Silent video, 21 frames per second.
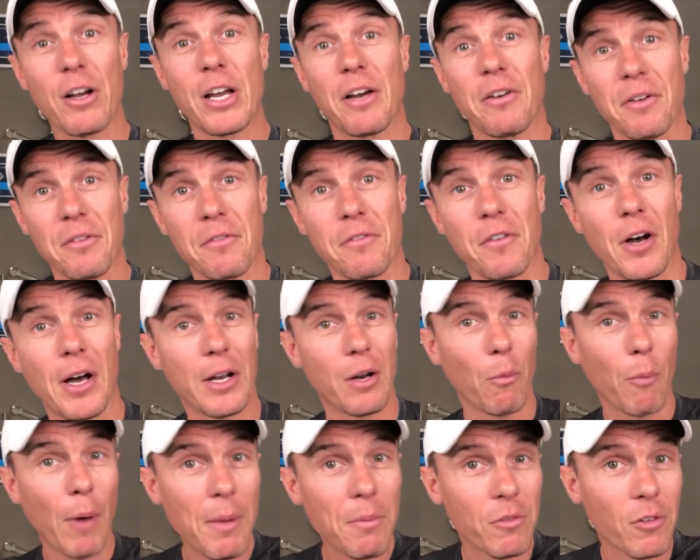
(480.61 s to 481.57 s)
go and find a
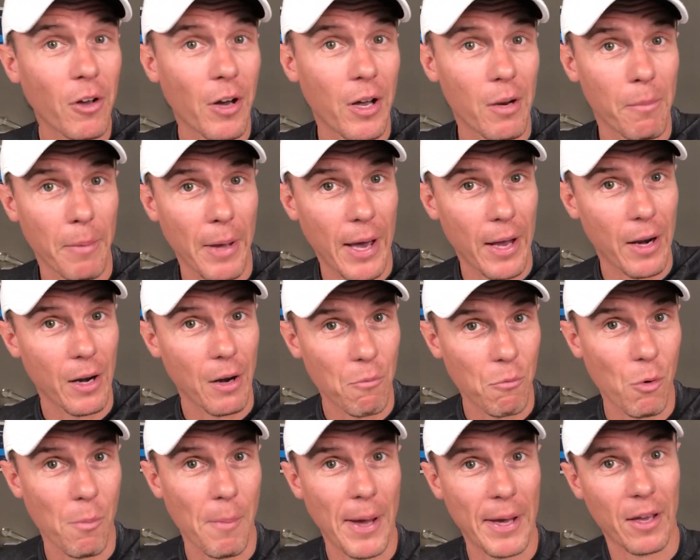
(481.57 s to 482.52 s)
website about it, and
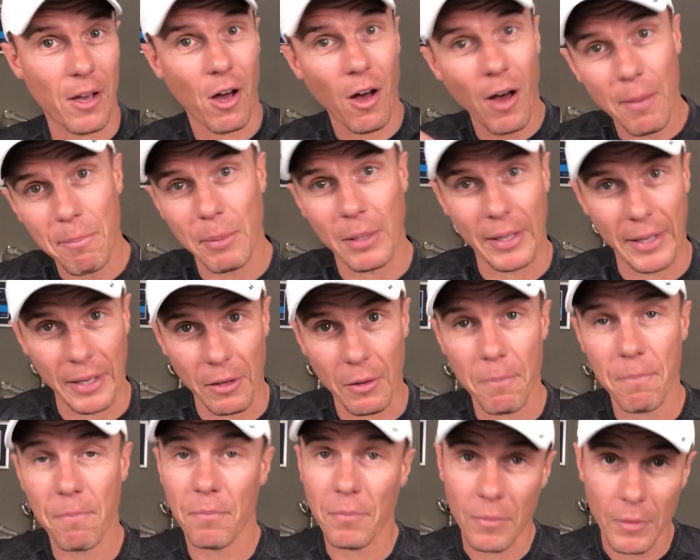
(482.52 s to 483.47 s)
we'll make a hyperlink.
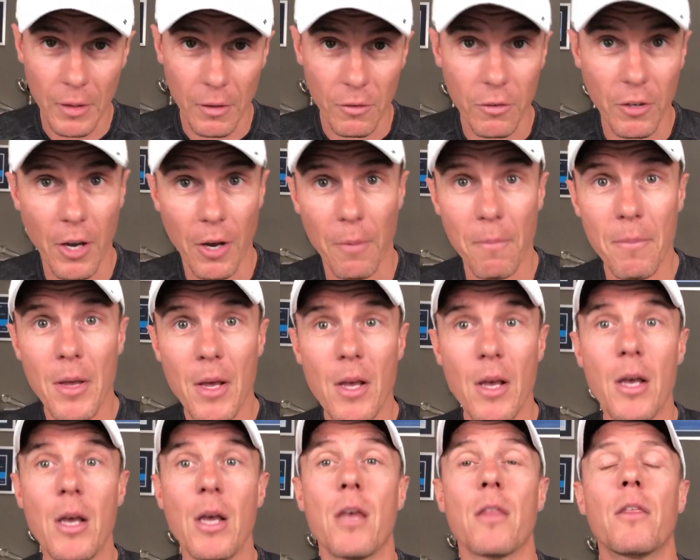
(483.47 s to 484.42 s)
So
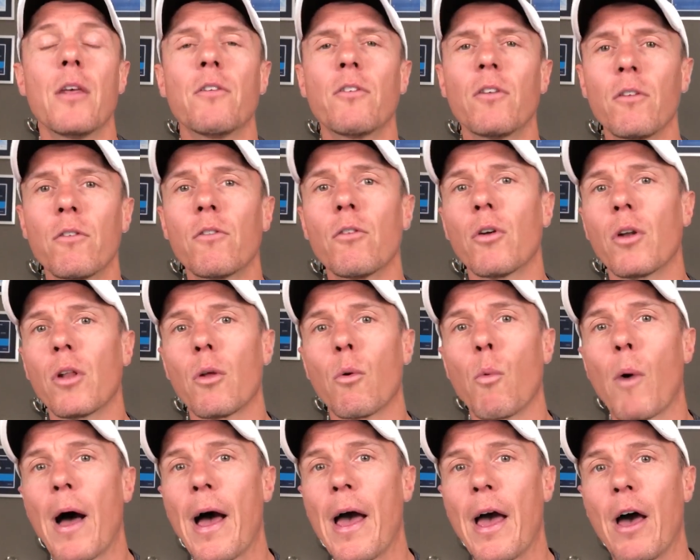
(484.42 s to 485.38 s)
this is sort of the
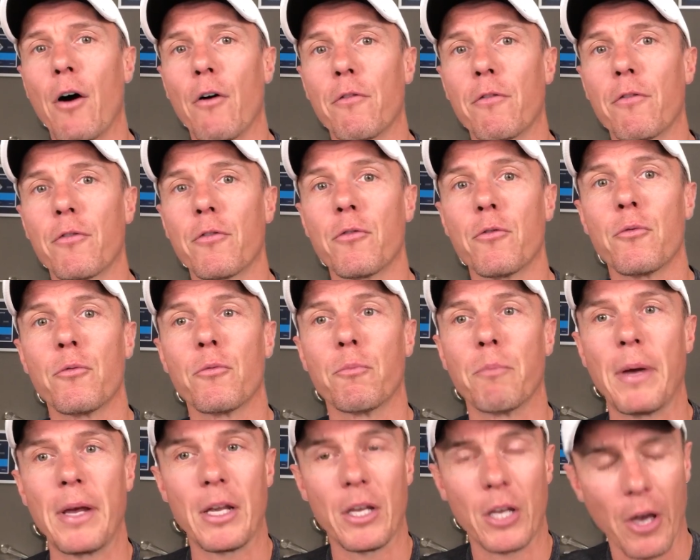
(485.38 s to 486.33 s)
way I've
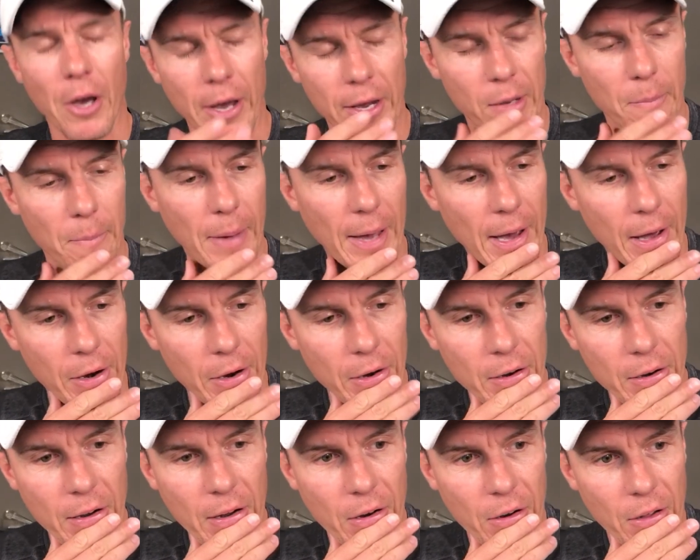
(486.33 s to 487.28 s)
been going about
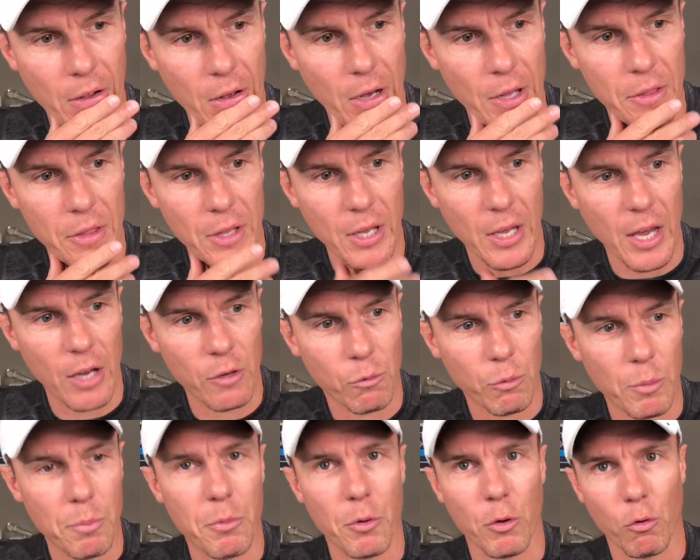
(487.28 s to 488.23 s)
it. And I think as
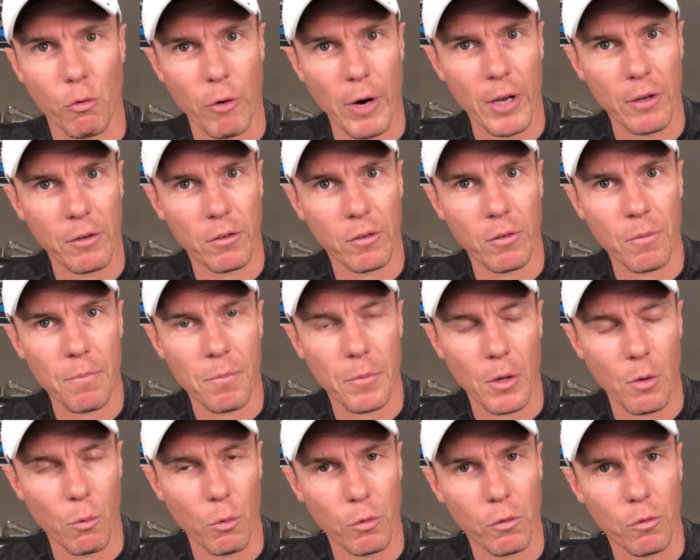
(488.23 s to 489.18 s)
we progress,
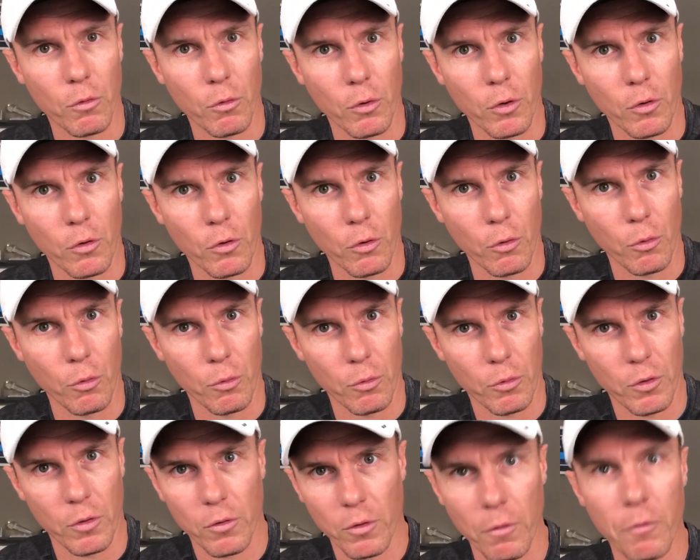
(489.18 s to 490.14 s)
we'll sort of do
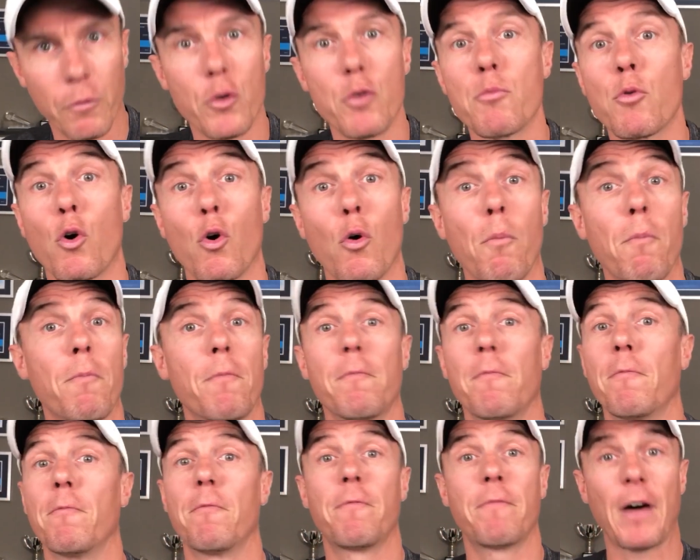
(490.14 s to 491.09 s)
just a few more
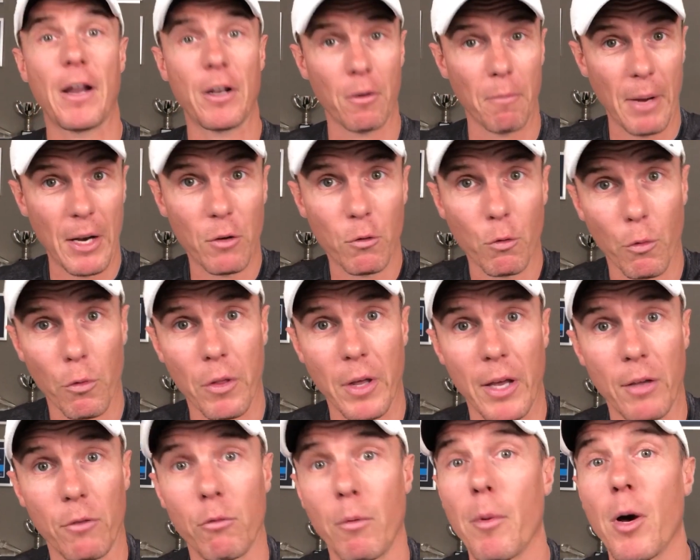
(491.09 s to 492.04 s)
fundamental
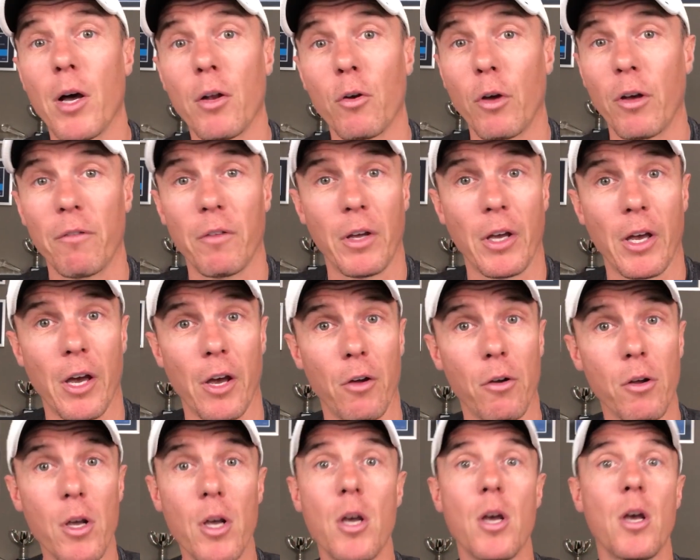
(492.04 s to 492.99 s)
things. We might even go